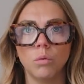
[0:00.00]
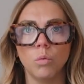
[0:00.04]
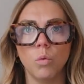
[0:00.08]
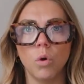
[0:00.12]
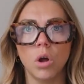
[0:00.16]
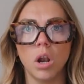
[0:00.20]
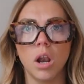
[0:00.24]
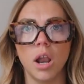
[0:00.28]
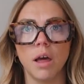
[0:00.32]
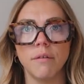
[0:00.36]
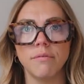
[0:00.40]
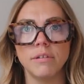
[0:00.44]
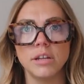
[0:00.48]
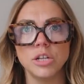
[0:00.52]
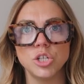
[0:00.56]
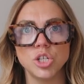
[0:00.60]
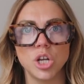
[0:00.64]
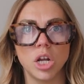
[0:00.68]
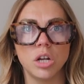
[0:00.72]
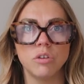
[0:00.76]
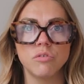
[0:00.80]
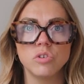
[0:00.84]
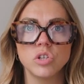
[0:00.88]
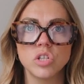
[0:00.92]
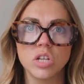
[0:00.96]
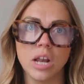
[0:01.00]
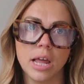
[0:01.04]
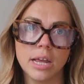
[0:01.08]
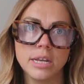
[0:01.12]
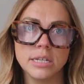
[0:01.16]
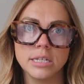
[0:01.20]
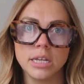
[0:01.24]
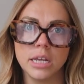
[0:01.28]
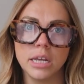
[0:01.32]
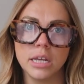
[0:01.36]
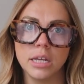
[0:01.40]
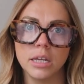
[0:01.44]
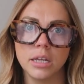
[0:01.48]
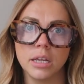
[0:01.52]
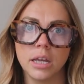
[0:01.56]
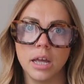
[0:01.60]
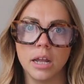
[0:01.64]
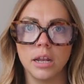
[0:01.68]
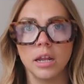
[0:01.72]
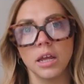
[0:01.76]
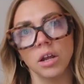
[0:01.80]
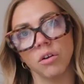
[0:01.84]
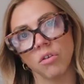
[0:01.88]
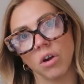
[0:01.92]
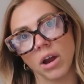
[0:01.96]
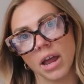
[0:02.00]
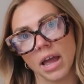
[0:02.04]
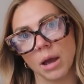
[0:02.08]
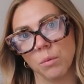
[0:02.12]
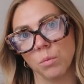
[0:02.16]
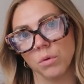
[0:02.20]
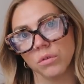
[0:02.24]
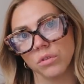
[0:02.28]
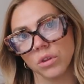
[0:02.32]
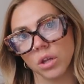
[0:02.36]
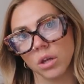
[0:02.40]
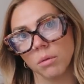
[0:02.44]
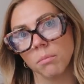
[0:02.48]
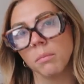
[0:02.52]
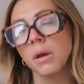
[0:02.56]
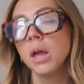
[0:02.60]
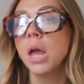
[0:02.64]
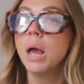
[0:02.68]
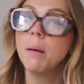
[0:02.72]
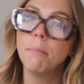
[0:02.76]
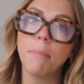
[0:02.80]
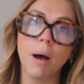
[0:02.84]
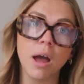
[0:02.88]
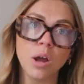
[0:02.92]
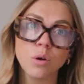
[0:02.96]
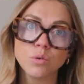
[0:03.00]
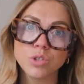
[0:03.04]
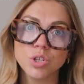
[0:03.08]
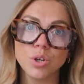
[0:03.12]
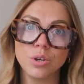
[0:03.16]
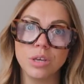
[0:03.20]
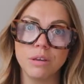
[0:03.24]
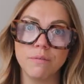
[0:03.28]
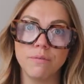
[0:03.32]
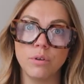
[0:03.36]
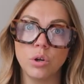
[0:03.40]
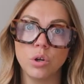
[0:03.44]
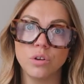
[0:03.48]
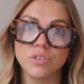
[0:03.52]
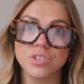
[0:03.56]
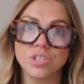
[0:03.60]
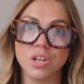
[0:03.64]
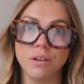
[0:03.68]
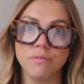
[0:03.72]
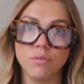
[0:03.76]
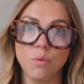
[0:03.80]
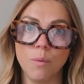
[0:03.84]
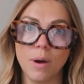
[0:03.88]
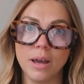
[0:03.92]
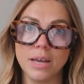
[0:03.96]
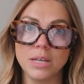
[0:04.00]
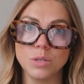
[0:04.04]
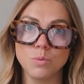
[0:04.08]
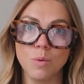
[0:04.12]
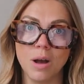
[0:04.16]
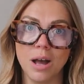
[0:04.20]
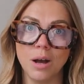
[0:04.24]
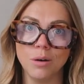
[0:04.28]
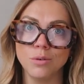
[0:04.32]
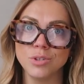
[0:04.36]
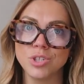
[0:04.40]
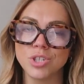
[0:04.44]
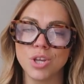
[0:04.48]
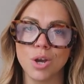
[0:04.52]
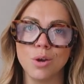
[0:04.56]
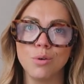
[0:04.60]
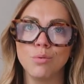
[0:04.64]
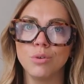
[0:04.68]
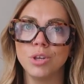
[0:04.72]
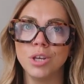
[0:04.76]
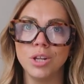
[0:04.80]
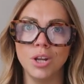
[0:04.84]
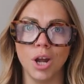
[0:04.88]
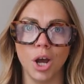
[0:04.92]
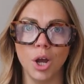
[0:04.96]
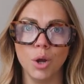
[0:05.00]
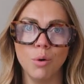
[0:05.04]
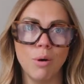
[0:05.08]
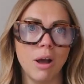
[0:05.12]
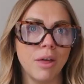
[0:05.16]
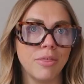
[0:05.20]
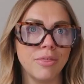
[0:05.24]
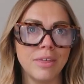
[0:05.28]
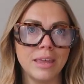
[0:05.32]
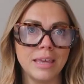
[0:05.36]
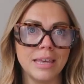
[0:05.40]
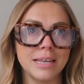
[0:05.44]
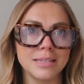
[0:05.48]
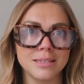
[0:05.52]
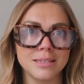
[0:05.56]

what a lovely generous lady, and here I am with them. But I also give a lot of stuff away as well, so you know, I think